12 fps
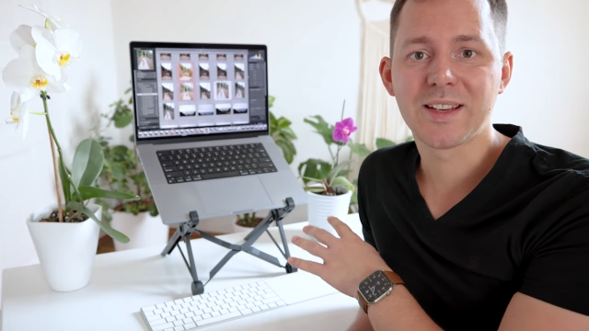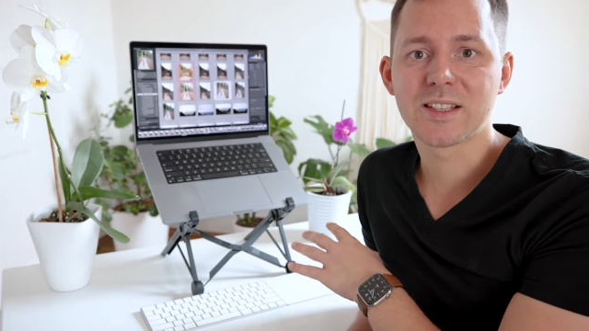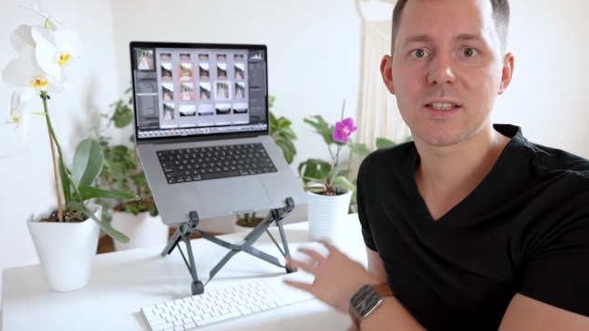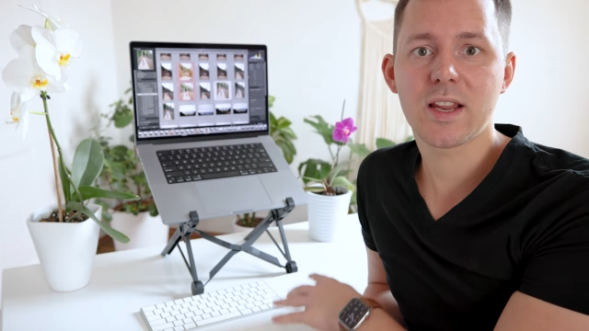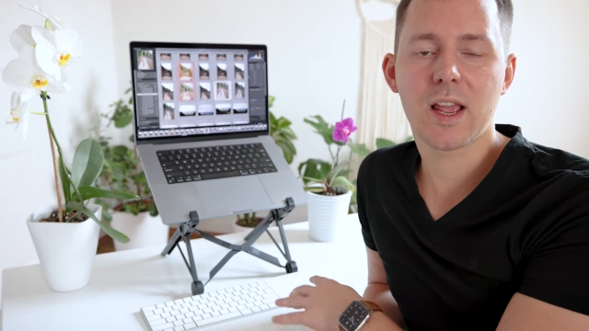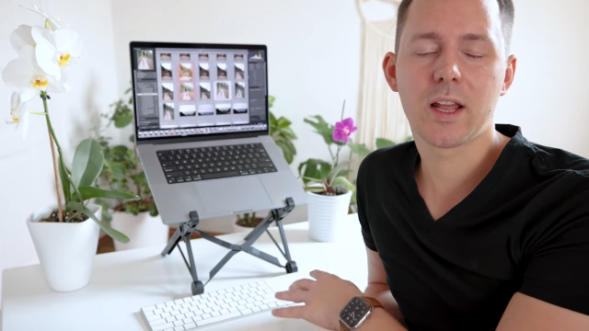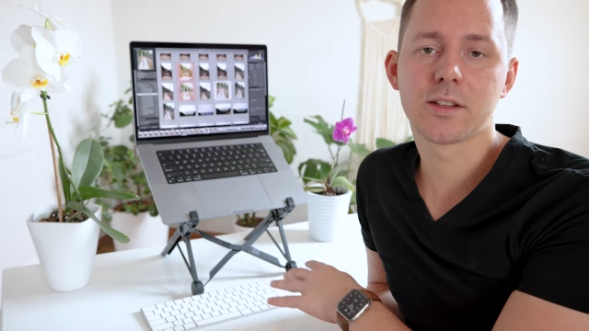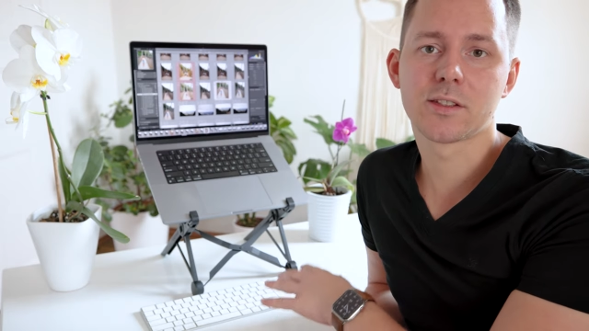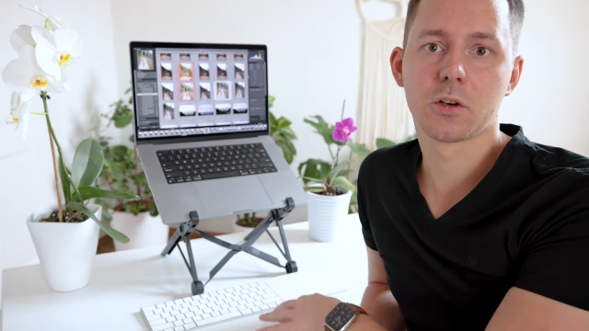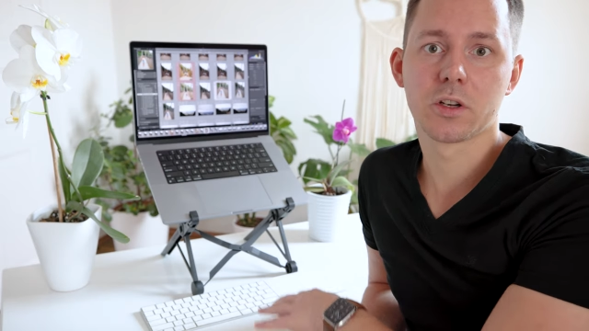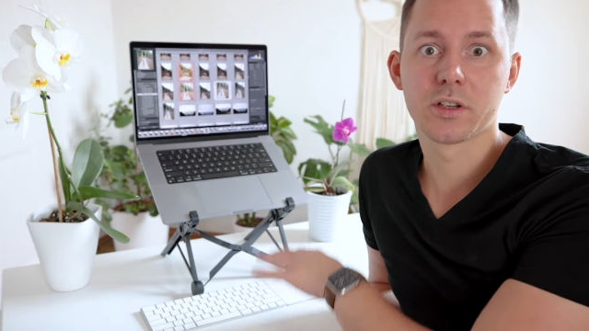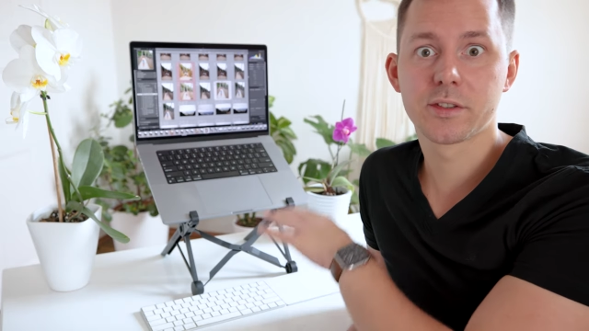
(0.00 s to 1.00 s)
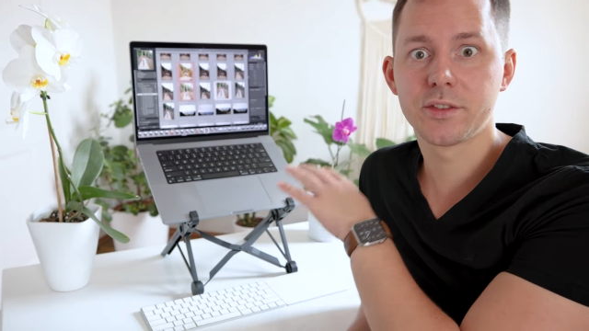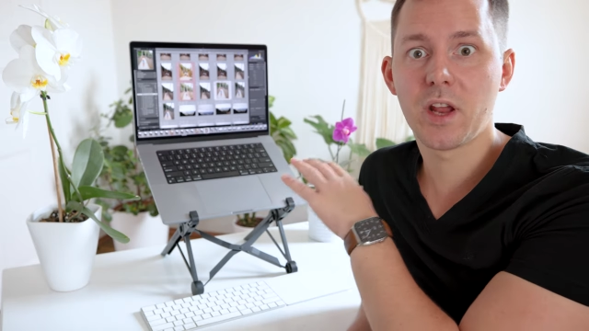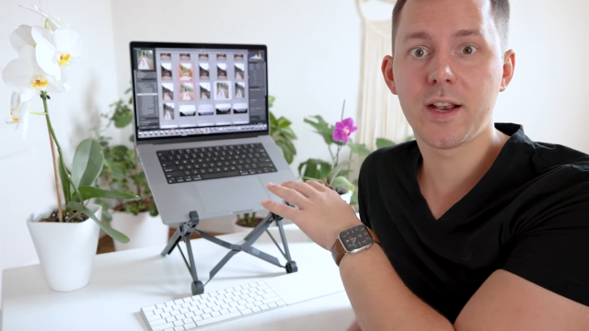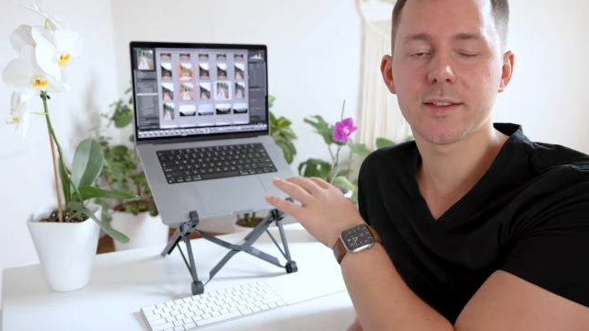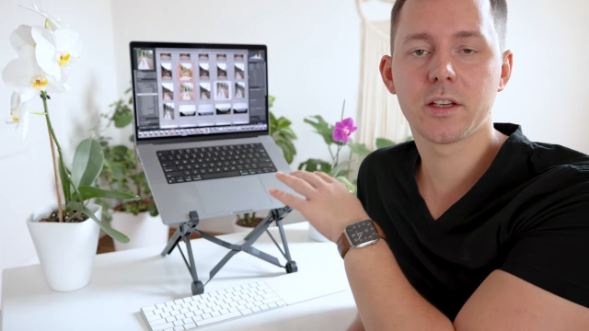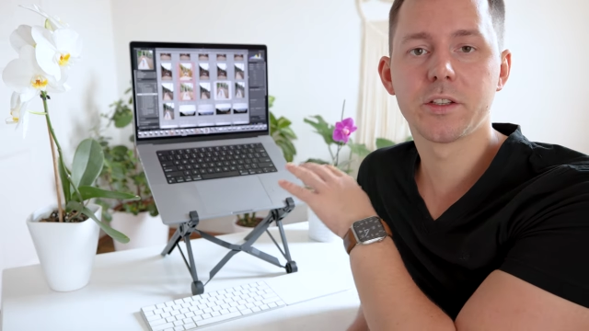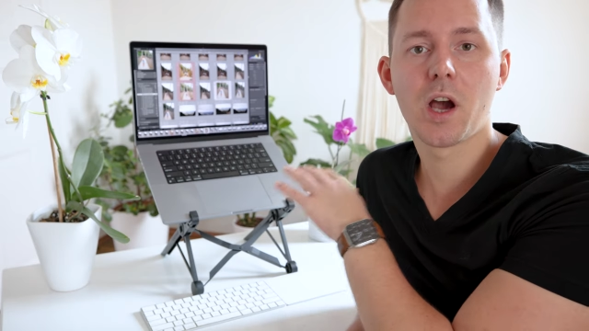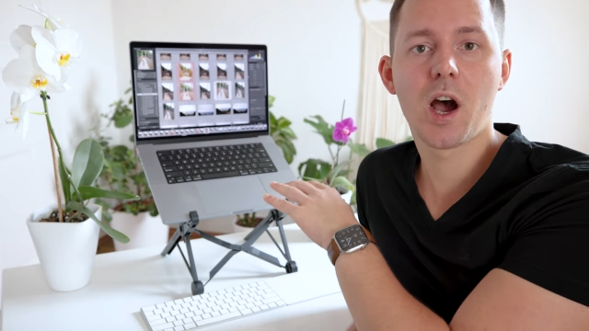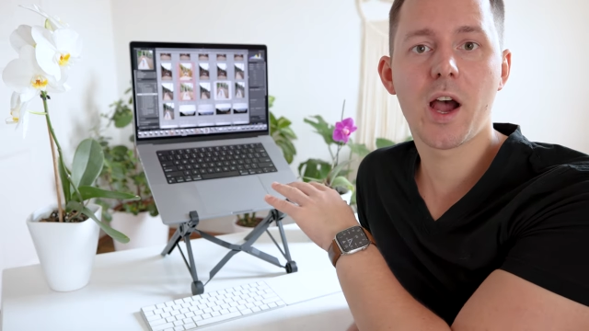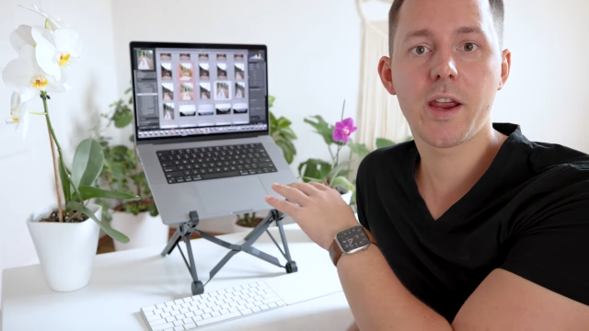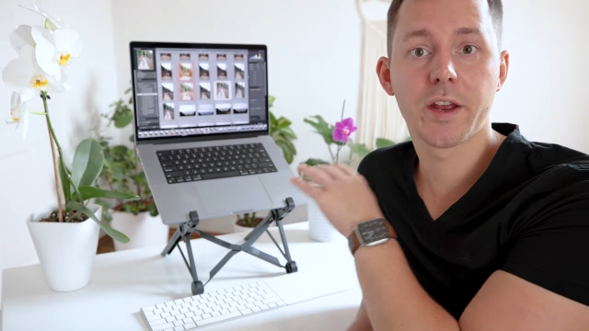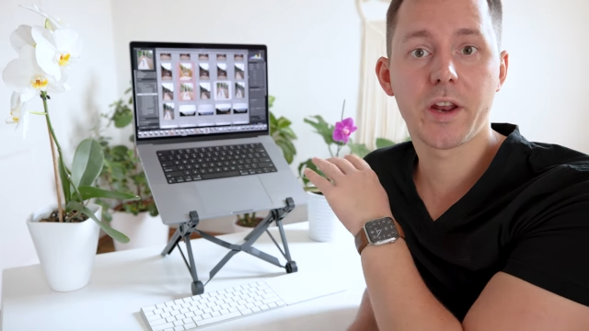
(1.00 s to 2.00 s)
stand so that it is nice and
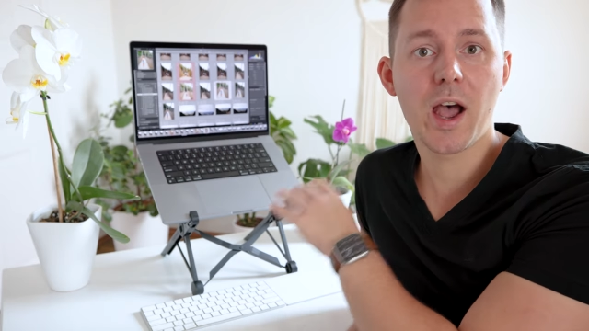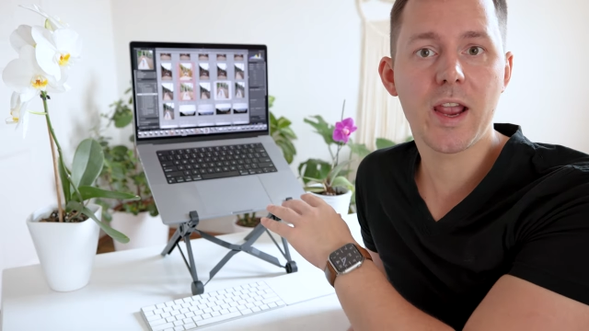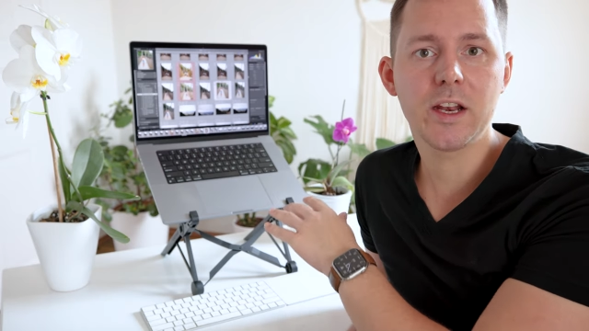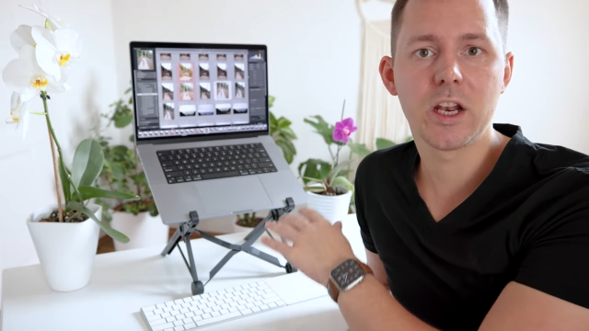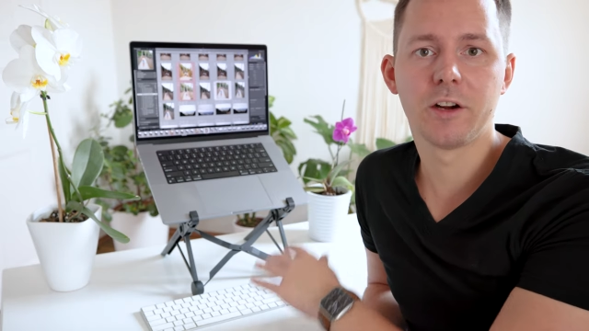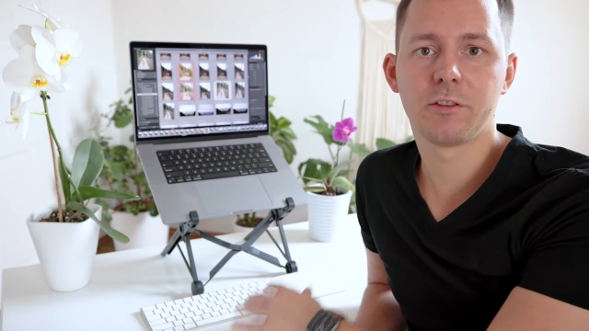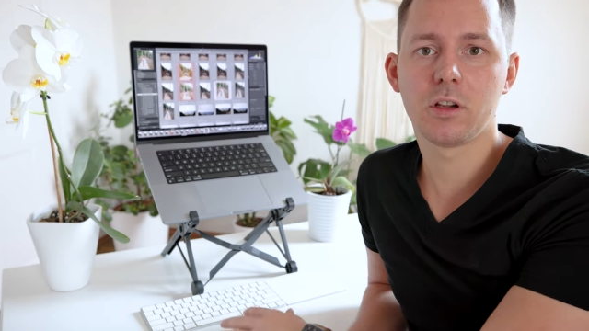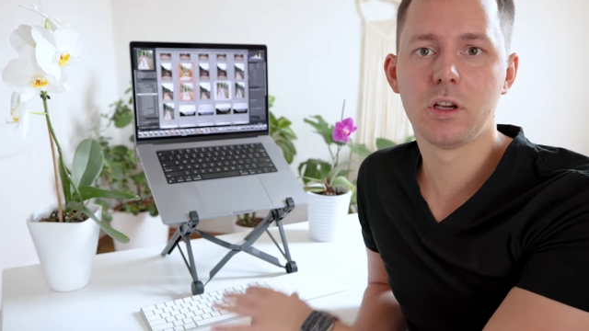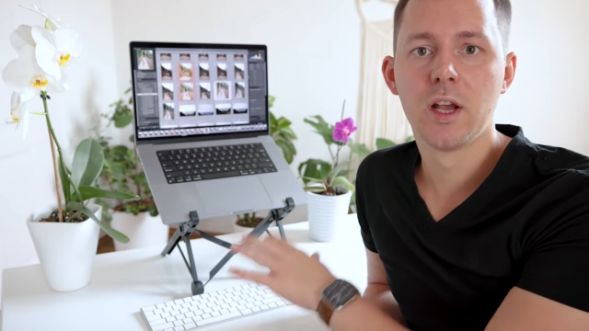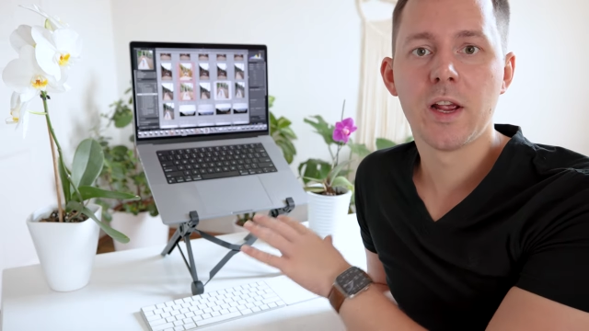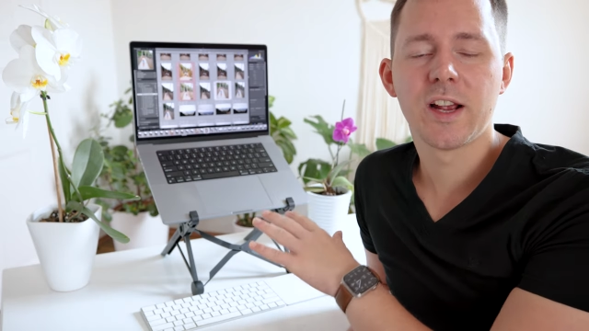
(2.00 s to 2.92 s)
high at eye level,